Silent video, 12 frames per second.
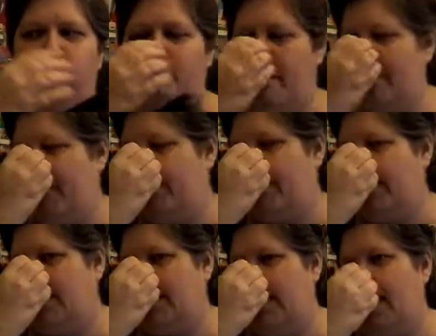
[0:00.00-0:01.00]
Maybe I want
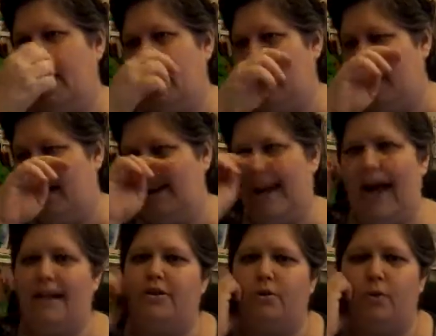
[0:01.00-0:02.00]
to say uh,
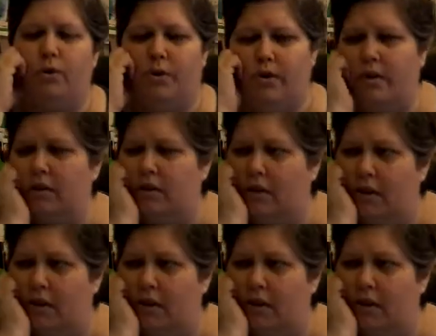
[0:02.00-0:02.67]
Cat's Corner.